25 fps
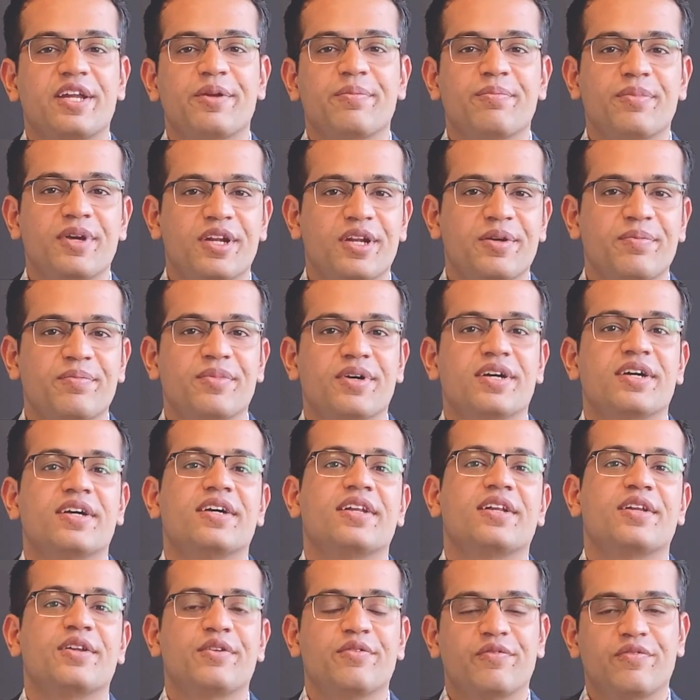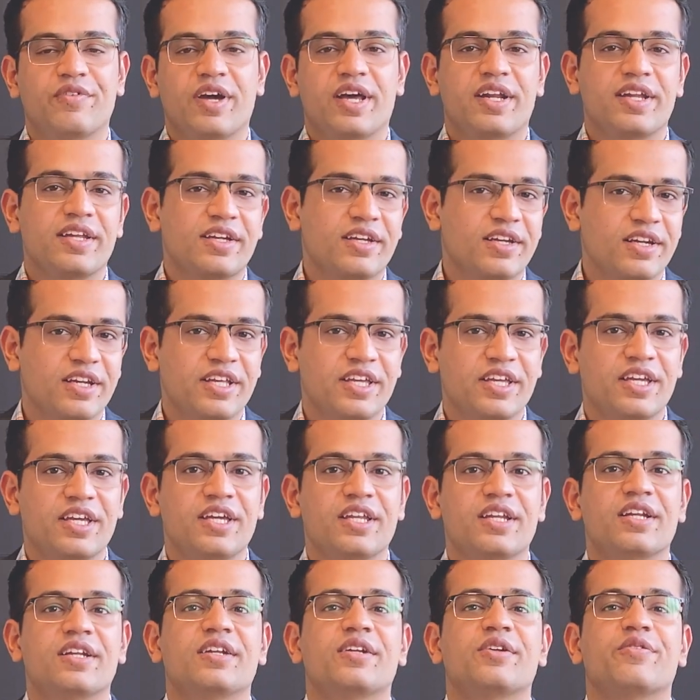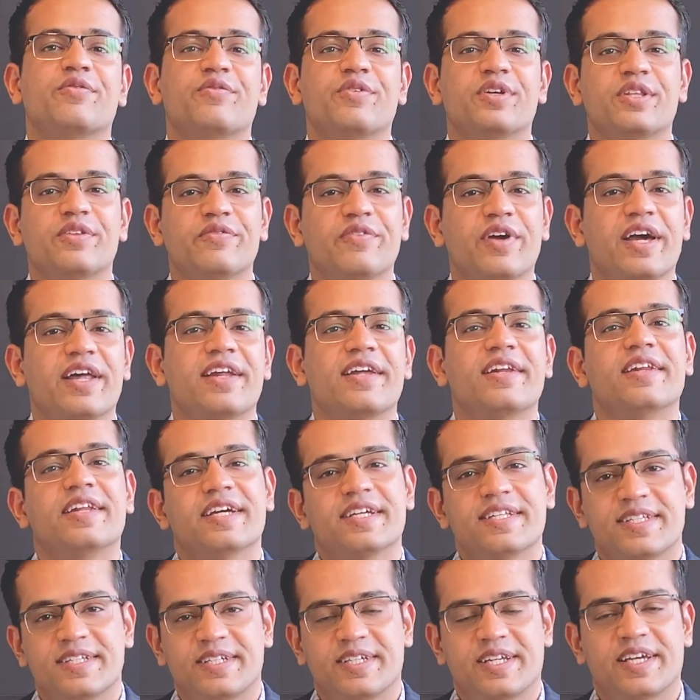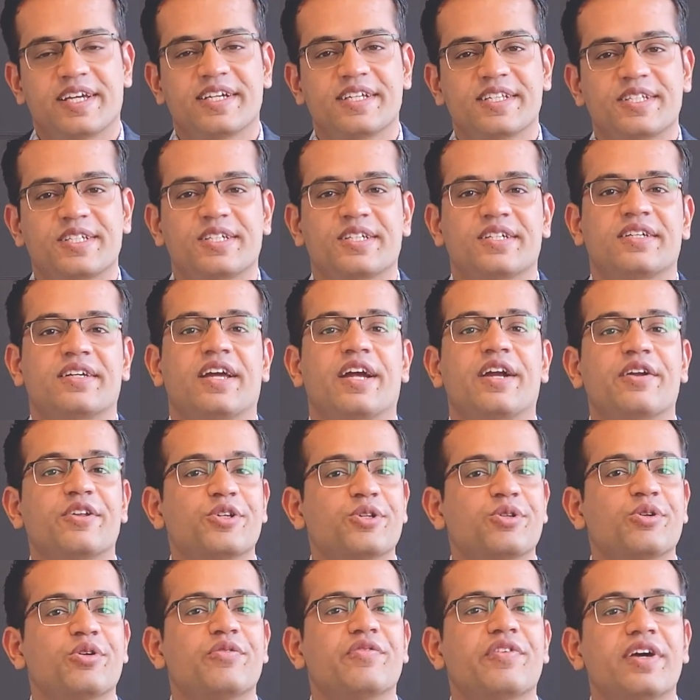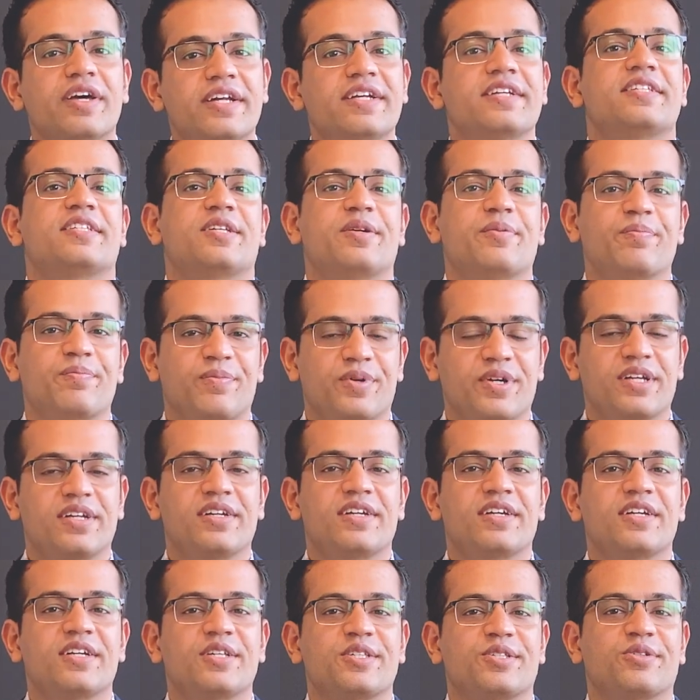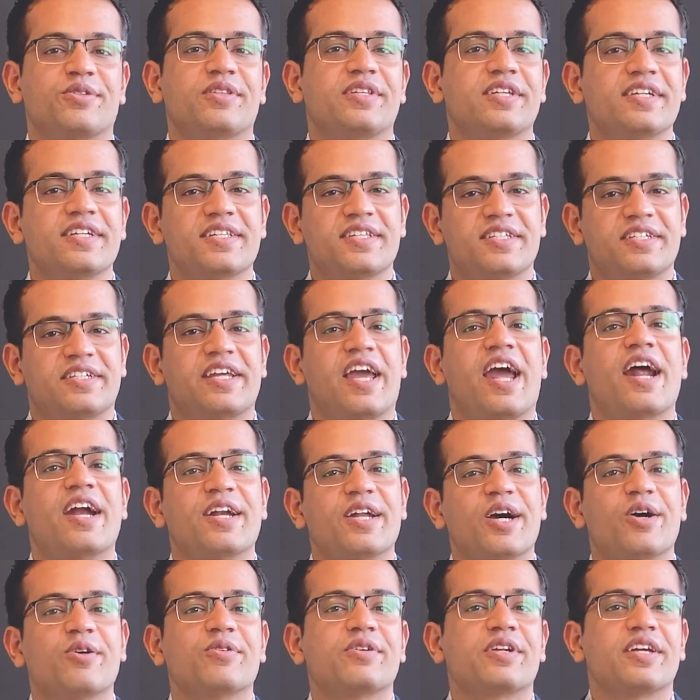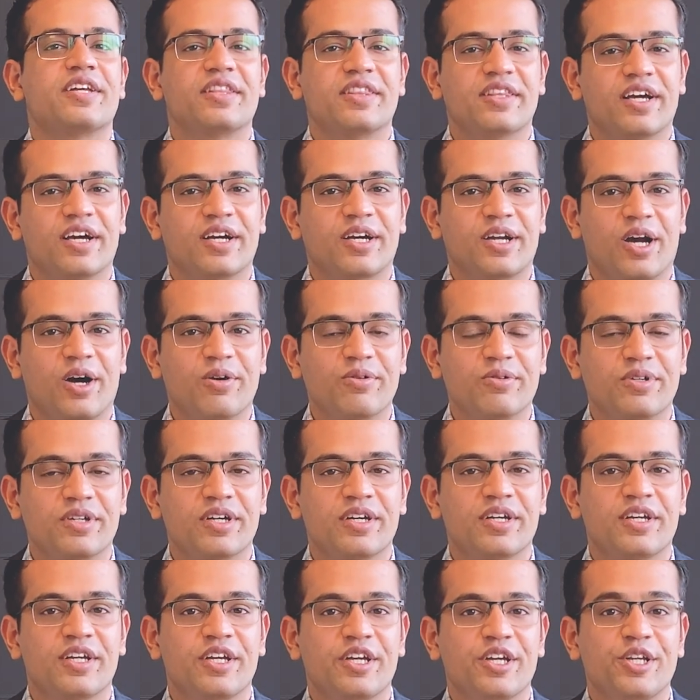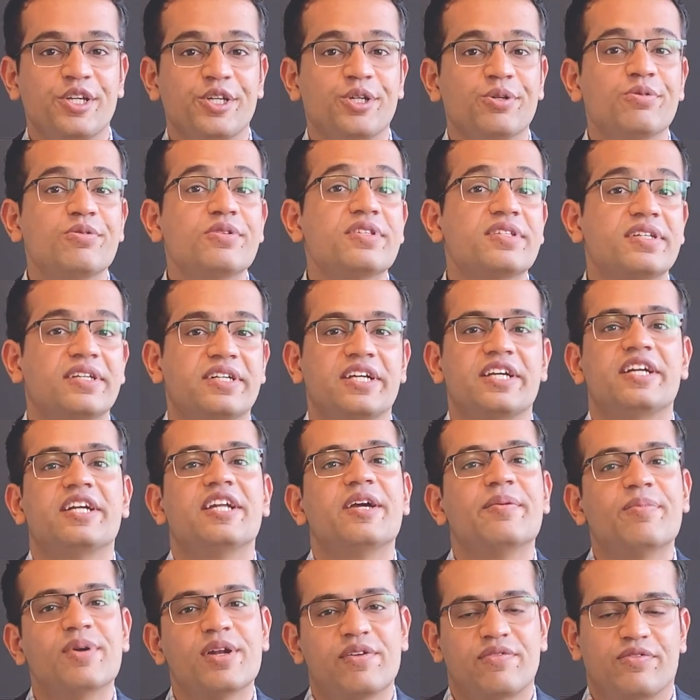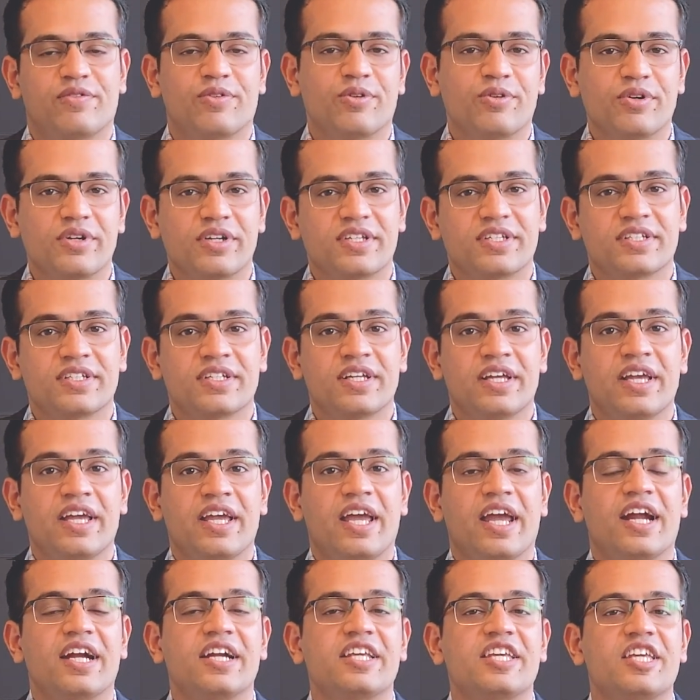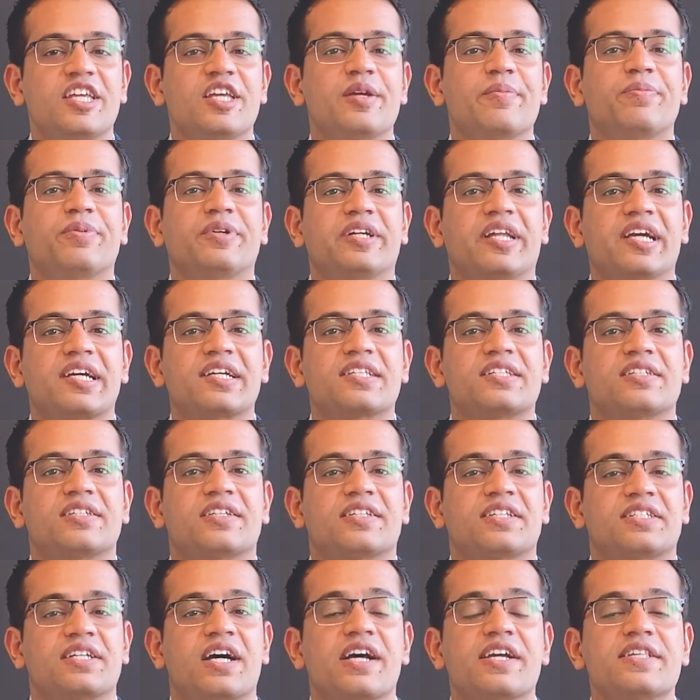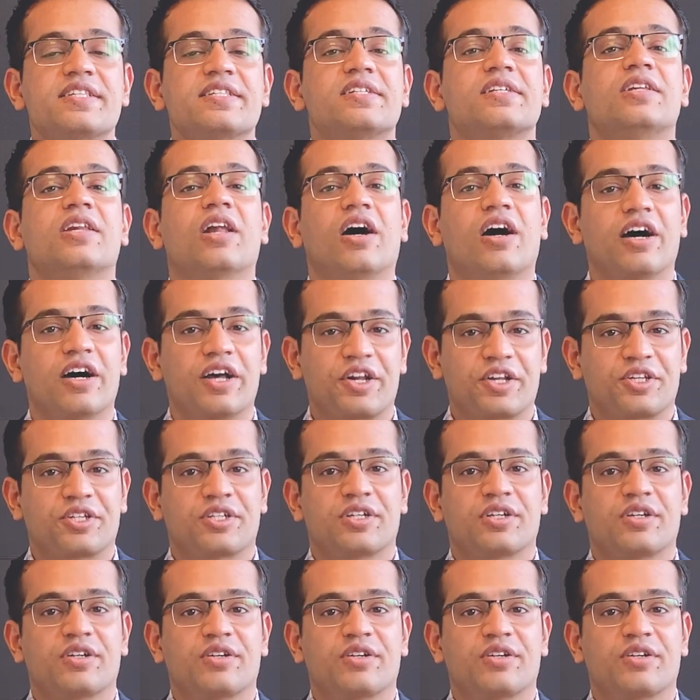minimal, very clean, with very less text, and very simple, so these stand out in the crowd. Use readable fonts and keep text size large.